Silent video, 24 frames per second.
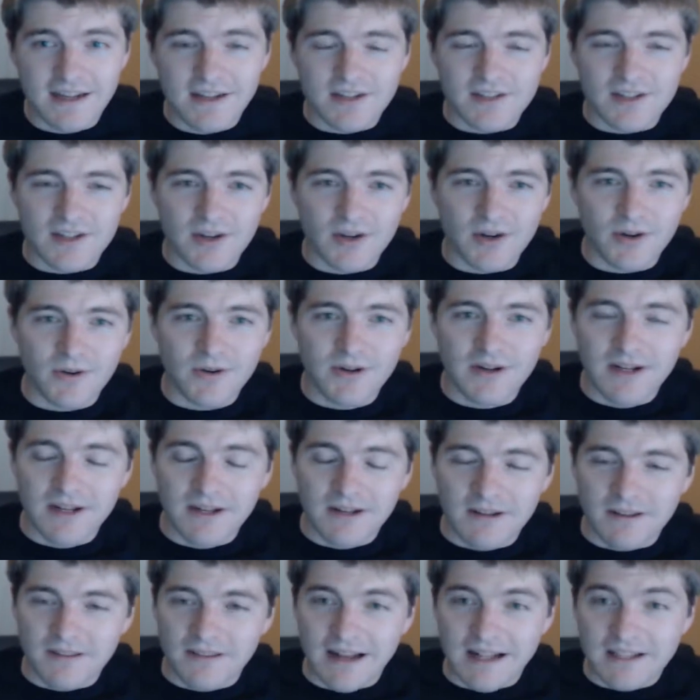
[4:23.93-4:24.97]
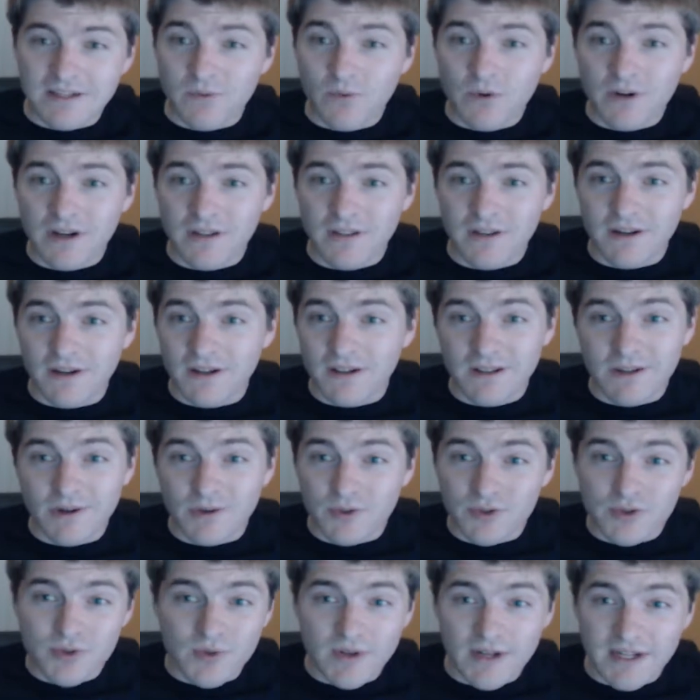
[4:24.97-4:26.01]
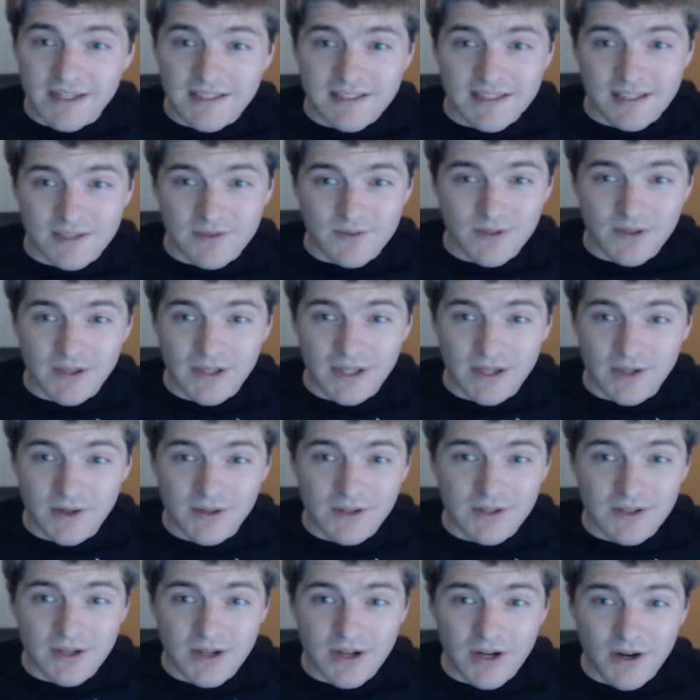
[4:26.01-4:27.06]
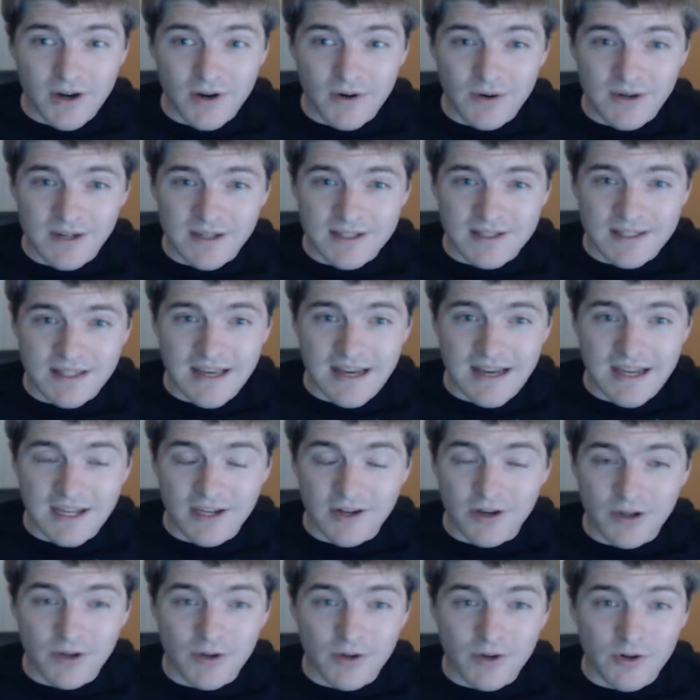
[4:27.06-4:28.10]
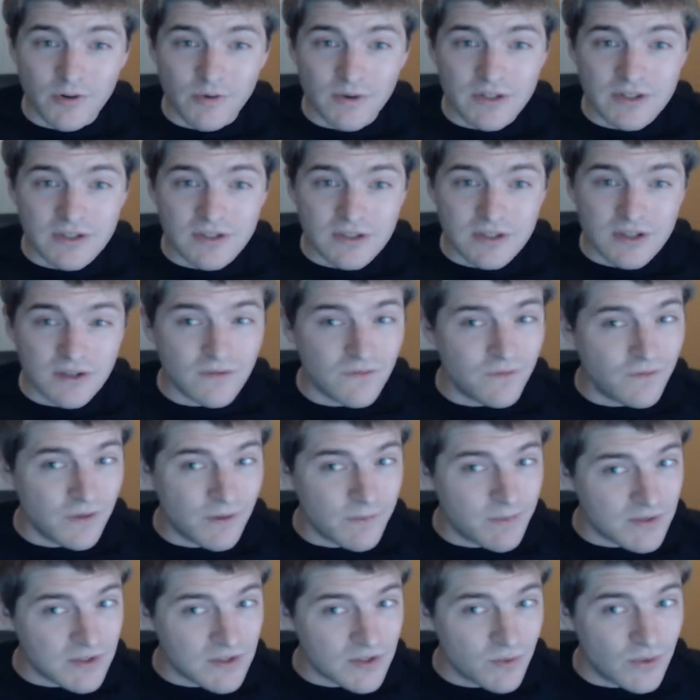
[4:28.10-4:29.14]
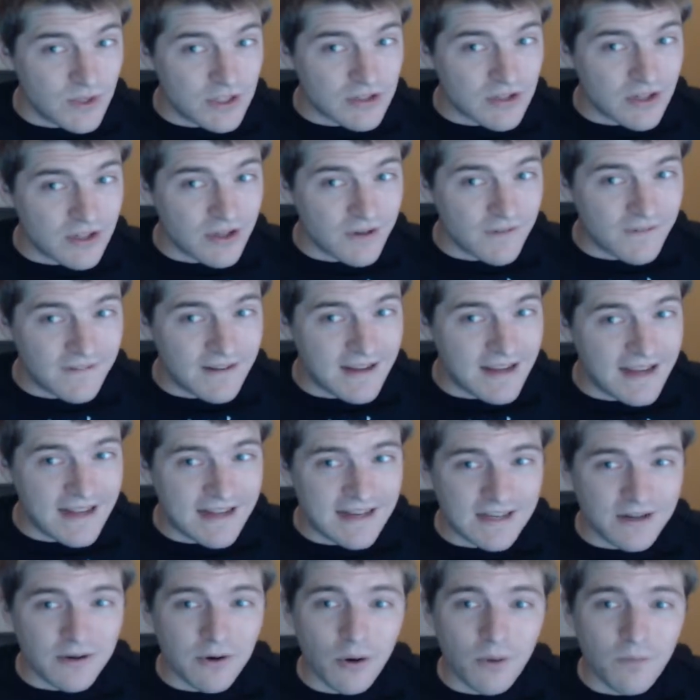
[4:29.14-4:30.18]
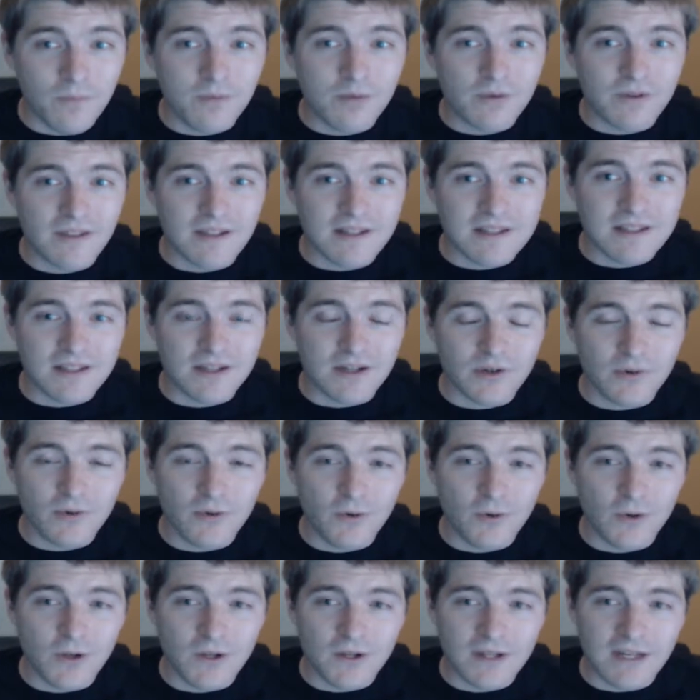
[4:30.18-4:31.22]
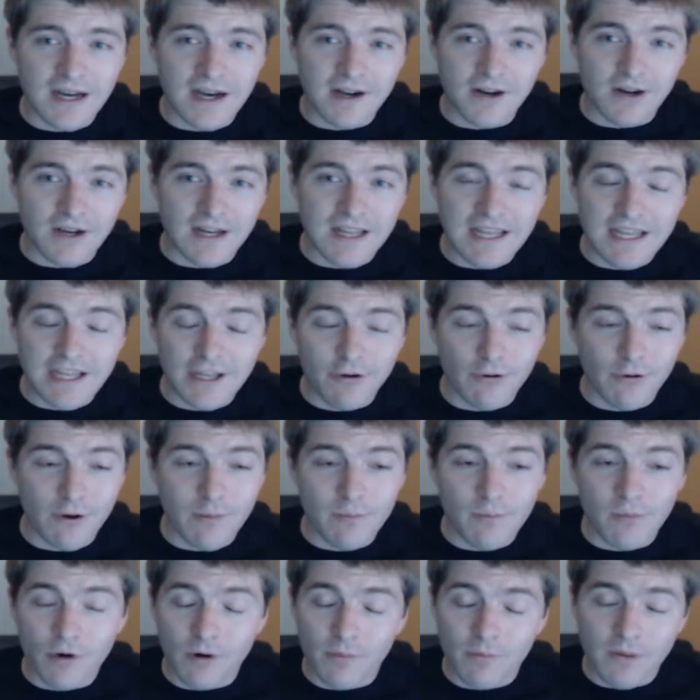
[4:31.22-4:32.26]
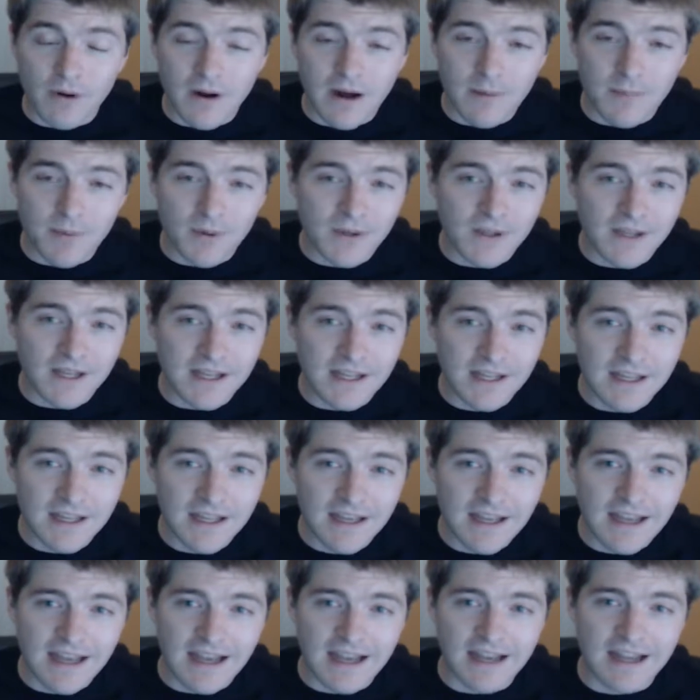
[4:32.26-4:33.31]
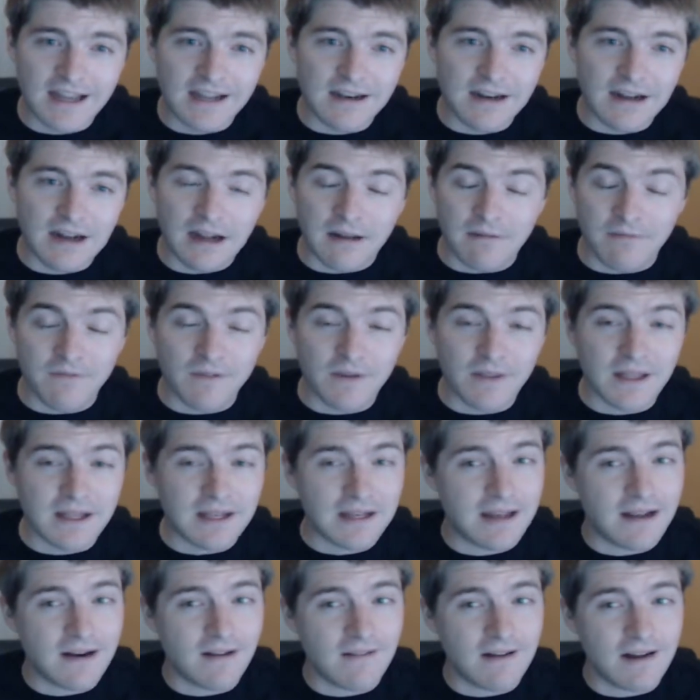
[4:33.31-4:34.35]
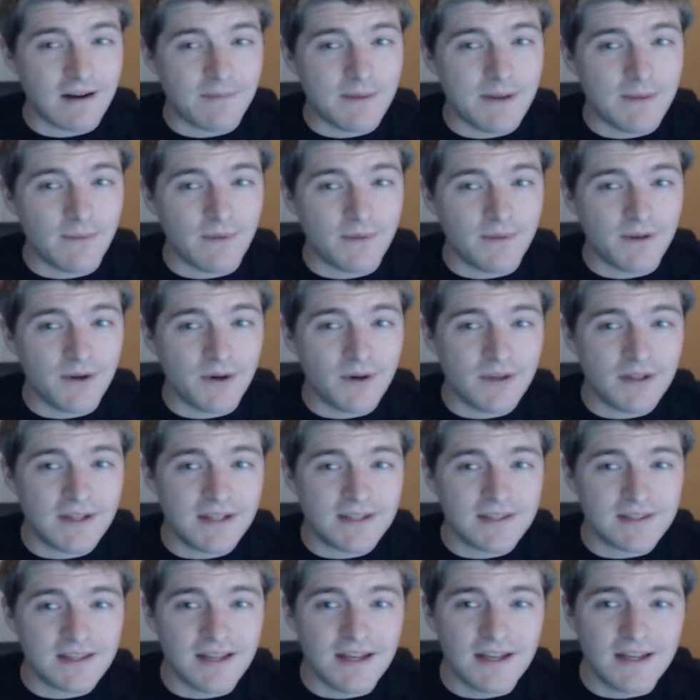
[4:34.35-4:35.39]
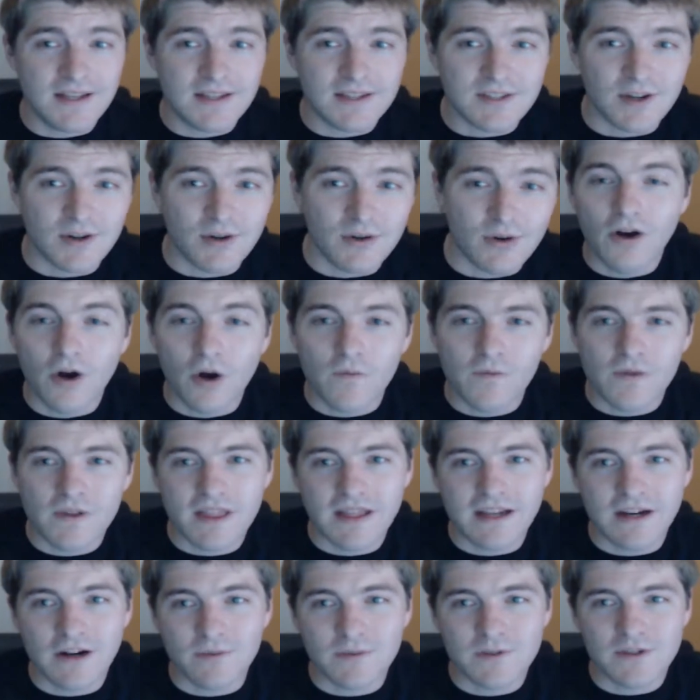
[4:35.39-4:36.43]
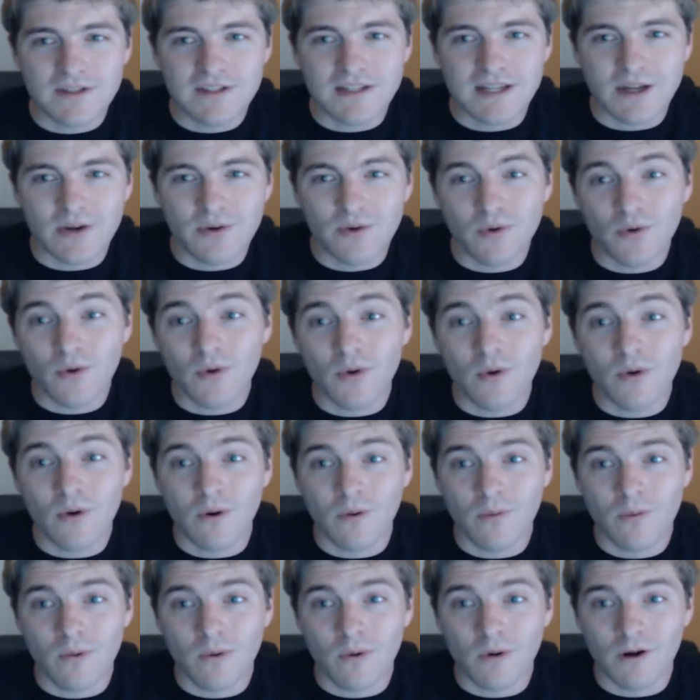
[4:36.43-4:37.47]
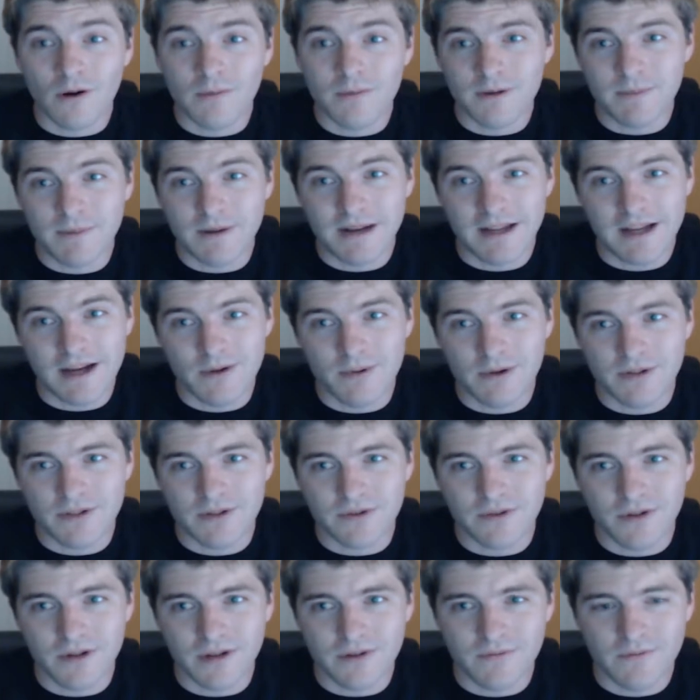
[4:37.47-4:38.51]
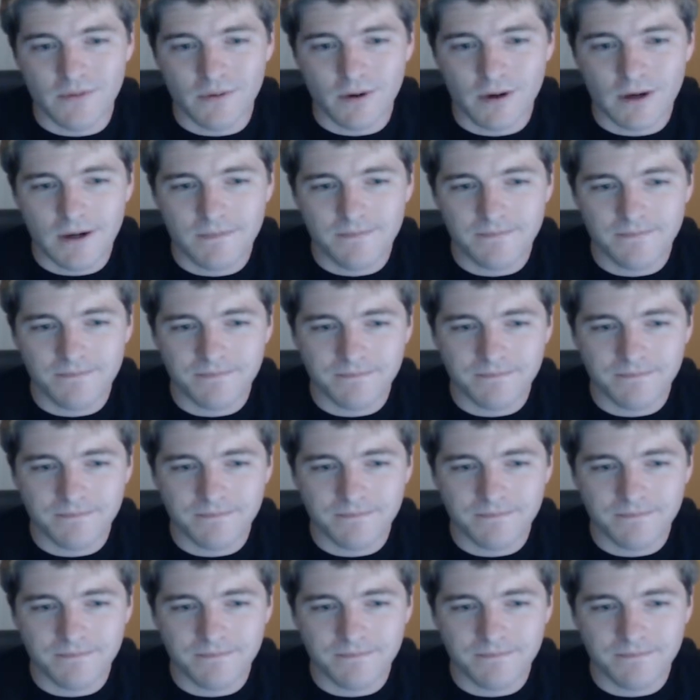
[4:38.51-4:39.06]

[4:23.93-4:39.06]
So that's one of the little tricks that's really good to know, is that you could always just flip the switch on your fan and hopefully that's going to cool you down or heat you up more properly. And I feel like not a lot of people know this, so hopefully that helps you stay cool or warm depending on what you're looking for.